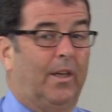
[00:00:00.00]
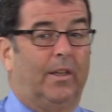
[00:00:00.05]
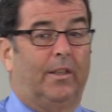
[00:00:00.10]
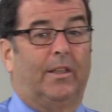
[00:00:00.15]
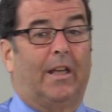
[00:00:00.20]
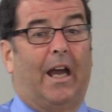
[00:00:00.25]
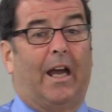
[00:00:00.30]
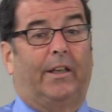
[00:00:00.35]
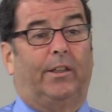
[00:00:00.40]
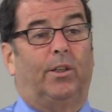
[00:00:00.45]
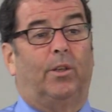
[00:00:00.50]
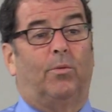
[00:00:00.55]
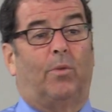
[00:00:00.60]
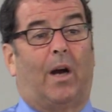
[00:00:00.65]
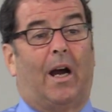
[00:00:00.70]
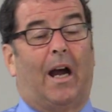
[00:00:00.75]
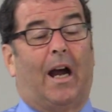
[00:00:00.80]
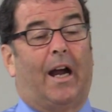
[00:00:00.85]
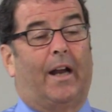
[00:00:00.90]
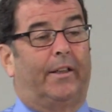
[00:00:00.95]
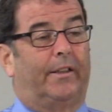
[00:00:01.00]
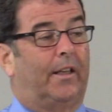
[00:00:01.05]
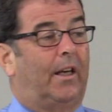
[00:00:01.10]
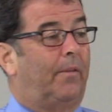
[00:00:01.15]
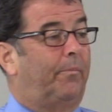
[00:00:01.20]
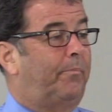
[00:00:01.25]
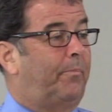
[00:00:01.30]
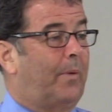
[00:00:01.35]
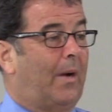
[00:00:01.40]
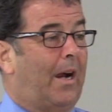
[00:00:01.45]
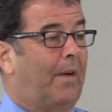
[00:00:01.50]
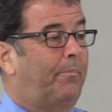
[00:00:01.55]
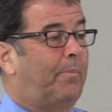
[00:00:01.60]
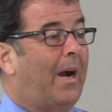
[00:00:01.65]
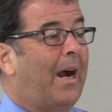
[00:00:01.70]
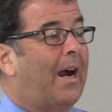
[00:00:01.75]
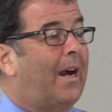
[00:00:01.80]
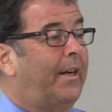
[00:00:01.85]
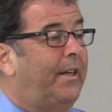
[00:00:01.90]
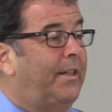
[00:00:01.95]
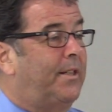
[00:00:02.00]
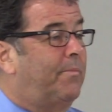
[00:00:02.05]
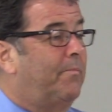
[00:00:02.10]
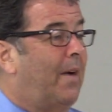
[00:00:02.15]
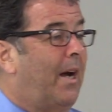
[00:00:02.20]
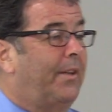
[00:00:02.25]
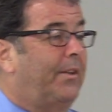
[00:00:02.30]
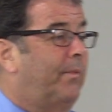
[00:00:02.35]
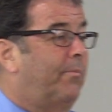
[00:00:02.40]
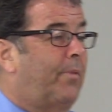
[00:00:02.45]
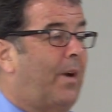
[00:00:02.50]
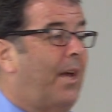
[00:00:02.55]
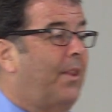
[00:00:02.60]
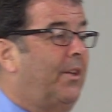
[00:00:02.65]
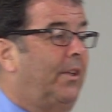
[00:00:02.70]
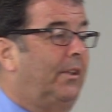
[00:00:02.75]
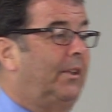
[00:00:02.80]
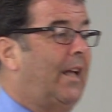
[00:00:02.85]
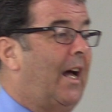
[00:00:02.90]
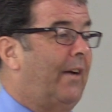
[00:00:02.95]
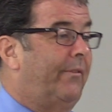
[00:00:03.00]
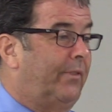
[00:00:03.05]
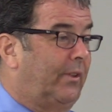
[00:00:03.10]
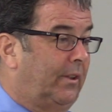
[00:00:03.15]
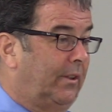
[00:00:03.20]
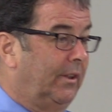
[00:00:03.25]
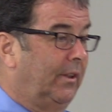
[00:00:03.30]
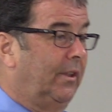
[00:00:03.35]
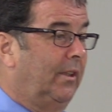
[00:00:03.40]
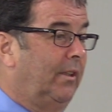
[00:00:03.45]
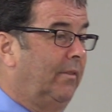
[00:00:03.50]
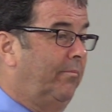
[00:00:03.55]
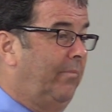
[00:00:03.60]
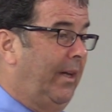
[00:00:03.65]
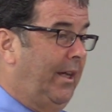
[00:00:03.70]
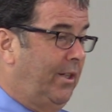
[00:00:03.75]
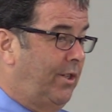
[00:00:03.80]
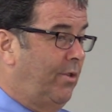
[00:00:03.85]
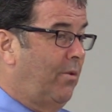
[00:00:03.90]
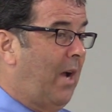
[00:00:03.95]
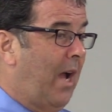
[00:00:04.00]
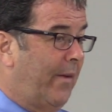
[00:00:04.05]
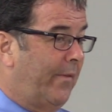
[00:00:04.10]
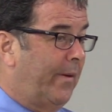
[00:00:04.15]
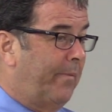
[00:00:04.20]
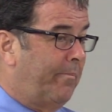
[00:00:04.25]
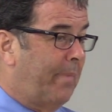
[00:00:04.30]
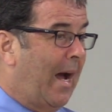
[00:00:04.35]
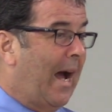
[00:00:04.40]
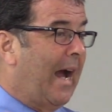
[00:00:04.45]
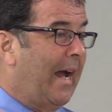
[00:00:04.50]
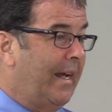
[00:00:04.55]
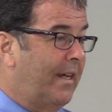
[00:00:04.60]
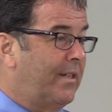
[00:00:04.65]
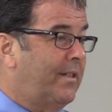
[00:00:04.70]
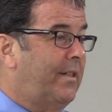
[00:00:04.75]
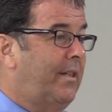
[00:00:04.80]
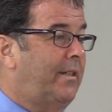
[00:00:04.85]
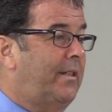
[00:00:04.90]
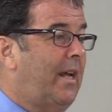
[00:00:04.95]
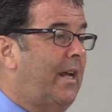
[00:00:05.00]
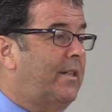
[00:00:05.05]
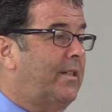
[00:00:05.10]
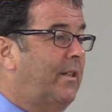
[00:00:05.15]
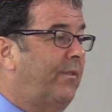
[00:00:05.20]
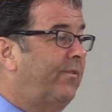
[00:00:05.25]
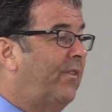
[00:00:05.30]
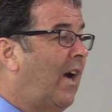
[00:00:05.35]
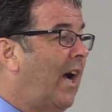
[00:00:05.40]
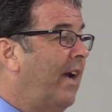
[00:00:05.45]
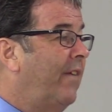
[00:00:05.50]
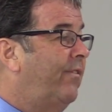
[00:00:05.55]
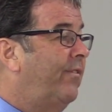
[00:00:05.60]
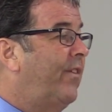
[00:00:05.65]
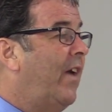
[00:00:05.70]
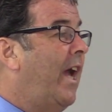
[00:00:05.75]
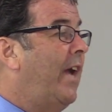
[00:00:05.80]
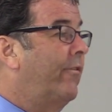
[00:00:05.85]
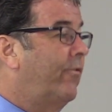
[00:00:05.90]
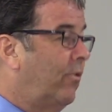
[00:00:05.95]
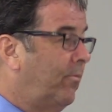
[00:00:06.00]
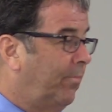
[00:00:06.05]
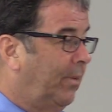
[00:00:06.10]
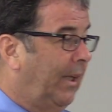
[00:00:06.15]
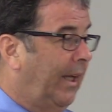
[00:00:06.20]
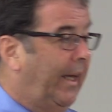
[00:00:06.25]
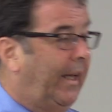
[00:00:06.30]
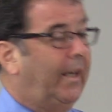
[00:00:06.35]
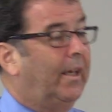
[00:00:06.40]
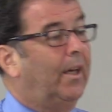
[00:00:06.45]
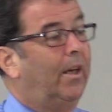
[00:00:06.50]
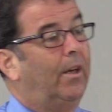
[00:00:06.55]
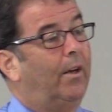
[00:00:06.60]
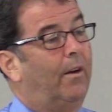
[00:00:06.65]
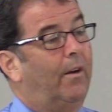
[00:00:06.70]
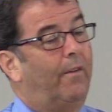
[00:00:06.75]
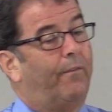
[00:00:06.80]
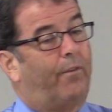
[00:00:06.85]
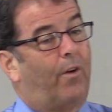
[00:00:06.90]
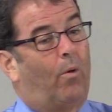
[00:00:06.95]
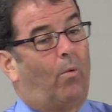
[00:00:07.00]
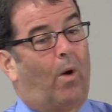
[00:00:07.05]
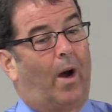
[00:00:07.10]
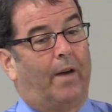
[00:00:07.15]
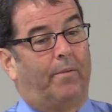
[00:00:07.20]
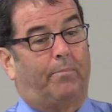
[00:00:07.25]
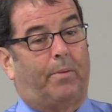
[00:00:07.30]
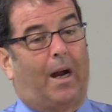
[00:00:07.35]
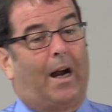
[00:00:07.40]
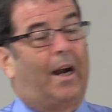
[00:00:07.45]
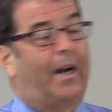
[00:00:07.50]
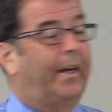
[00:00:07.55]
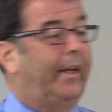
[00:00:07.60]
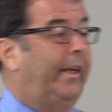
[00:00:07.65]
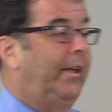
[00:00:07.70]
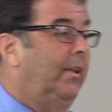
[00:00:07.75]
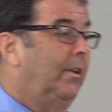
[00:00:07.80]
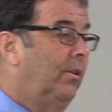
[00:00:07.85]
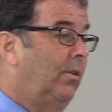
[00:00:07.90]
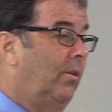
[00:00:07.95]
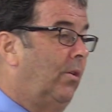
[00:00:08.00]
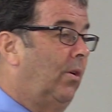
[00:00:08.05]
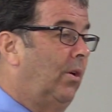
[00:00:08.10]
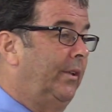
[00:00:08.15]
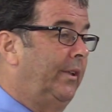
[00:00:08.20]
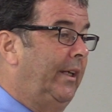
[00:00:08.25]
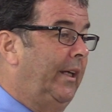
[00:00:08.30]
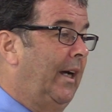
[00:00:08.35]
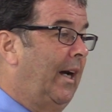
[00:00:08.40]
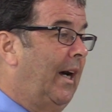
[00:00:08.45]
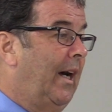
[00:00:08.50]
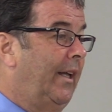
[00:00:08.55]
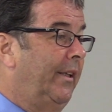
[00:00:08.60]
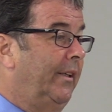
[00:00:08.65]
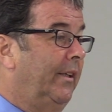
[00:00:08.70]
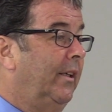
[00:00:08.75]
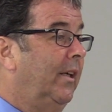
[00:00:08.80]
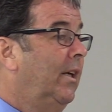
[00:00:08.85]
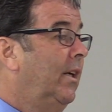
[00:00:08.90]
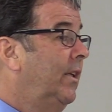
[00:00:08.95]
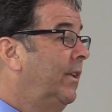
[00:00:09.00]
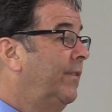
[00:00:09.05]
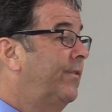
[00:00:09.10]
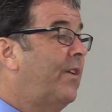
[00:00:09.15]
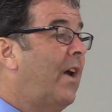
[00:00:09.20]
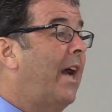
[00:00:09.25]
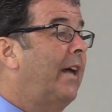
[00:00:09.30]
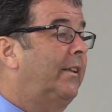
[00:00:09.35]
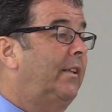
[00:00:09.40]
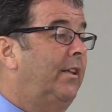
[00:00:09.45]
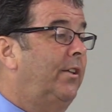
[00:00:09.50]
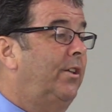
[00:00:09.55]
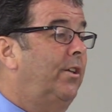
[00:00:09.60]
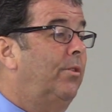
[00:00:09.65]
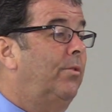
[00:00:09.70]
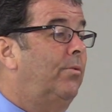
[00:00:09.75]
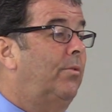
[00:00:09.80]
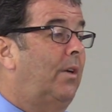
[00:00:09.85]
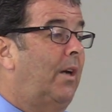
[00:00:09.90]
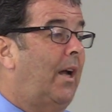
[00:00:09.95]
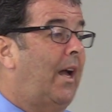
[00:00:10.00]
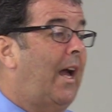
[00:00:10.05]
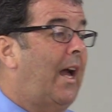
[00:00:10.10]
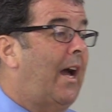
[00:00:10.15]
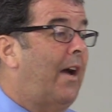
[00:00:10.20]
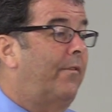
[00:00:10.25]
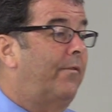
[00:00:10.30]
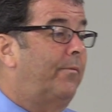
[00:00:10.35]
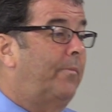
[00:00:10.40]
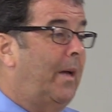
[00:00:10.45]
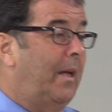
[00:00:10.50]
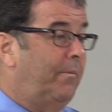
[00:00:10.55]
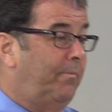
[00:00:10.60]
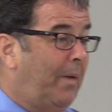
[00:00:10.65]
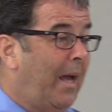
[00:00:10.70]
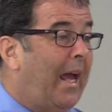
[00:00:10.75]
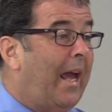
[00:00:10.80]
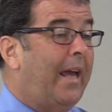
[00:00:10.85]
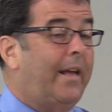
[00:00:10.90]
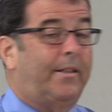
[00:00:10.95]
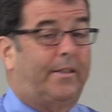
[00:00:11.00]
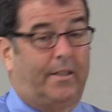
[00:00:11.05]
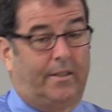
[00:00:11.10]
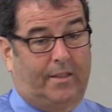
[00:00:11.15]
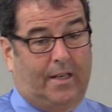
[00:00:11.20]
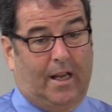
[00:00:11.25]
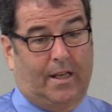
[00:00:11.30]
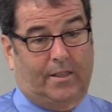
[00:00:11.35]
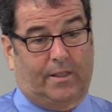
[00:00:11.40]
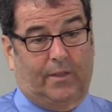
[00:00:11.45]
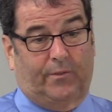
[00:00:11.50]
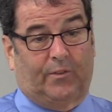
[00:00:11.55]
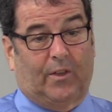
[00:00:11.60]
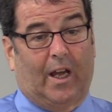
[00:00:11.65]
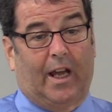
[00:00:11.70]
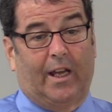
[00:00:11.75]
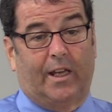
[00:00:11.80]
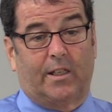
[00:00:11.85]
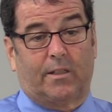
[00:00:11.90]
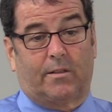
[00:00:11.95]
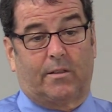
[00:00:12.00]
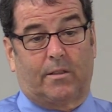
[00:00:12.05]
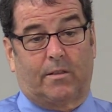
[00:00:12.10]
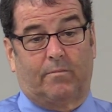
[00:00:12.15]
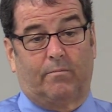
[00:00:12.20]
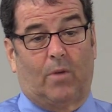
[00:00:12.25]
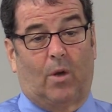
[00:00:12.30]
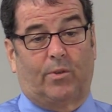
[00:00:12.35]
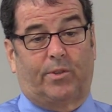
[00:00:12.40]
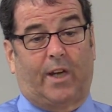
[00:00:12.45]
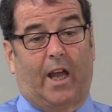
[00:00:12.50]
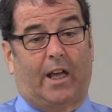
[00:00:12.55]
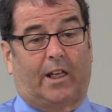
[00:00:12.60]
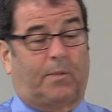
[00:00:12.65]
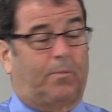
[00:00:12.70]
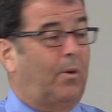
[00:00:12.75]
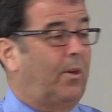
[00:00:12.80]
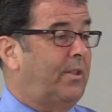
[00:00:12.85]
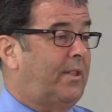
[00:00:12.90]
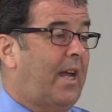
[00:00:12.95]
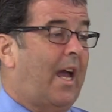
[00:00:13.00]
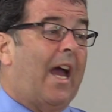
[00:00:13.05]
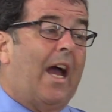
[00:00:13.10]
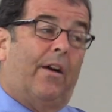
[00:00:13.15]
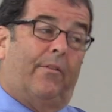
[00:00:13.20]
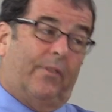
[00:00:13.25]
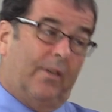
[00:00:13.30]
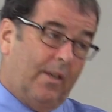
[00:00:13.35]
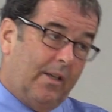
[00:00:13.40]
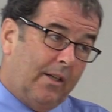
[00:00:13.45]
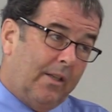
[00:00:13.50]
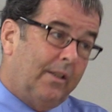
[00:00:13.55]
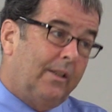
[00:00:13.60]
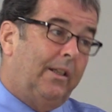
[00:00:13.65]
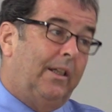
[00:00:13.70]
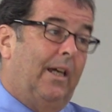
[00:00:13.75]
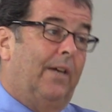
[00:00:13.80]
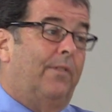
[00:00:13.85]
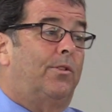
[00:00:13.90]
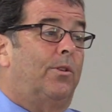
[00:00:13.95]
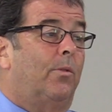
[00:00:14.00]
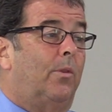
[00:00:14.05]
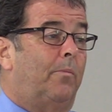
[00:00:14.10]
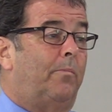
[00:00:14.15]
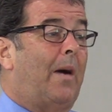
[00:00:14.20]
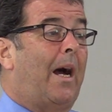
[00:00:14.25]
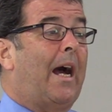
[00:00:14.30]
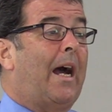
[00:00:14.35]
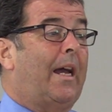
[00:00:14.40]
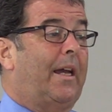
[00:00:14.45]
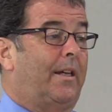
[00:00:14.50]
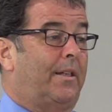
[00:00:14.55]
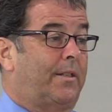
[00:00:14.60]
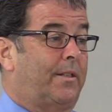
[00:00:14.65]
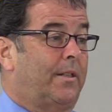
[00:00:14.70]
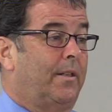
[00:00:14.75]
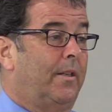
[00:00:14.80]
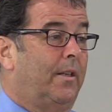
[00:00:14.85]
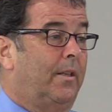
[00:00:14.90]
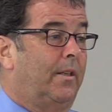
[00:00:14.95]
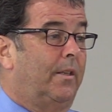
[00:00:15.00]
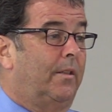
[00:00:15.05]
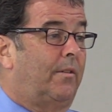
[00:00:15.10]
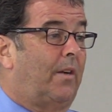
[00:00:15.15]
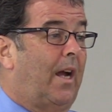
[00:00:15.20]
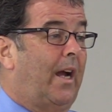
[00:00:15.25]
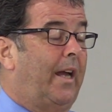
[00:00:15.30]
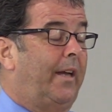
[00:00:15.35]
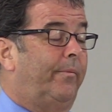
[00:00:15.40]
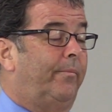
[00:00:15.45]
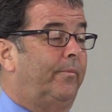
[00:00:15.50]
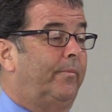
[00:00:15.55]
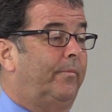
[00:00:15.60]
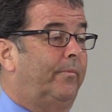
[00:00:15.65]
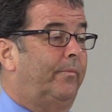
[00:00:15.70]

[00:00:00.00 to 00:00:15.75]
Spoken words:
that you are a party's mother, brother, lover, means you have a bias to testify favorably for one party or the other. The fact that you have been paid to testify, as most experts have, gives you a bias, right?